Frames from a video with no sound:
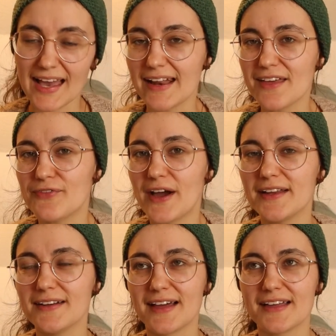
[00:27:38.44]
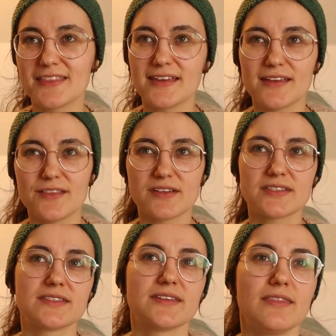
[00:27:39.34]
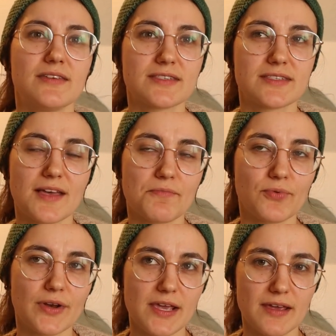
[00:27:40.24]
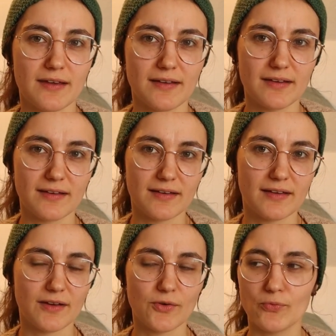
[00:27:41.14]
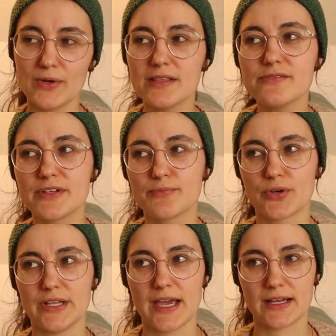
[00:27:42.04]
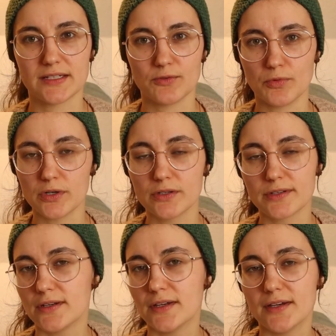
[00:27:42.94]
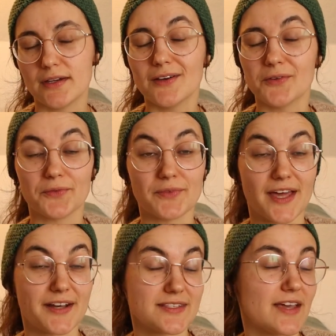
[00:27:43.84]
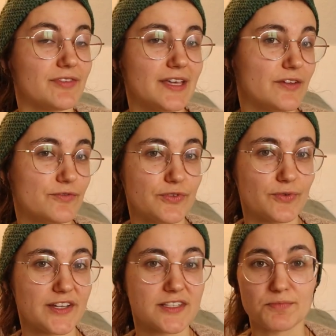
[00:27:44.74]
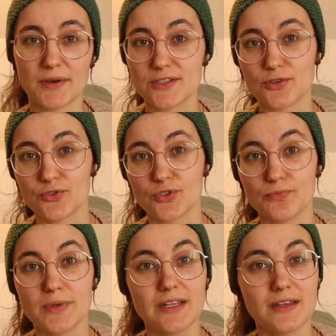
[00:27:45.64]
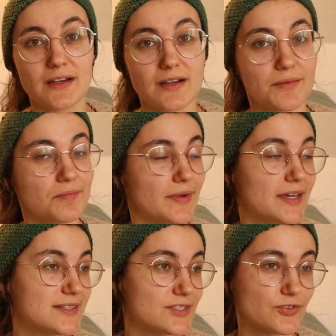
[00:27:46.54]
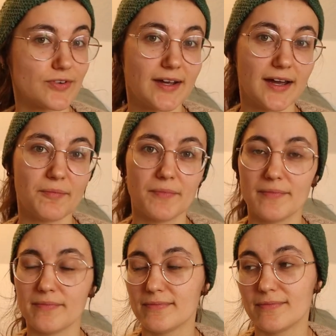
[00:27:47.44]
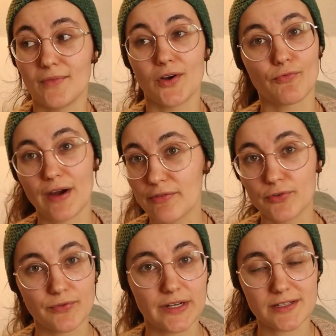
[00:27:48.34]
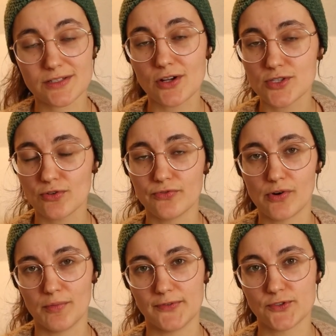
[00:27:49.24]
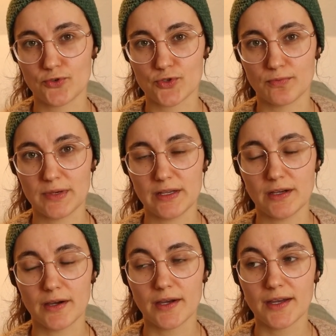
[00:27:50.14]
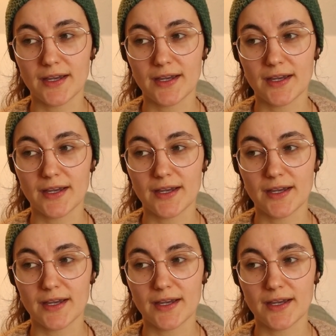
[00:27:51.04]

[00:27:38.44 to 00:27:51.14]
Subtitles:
And I think in this pretty, we live in a pretty hectic world that is heavily influenced by social media, Instagram, Ravelry. It's also a form of social media.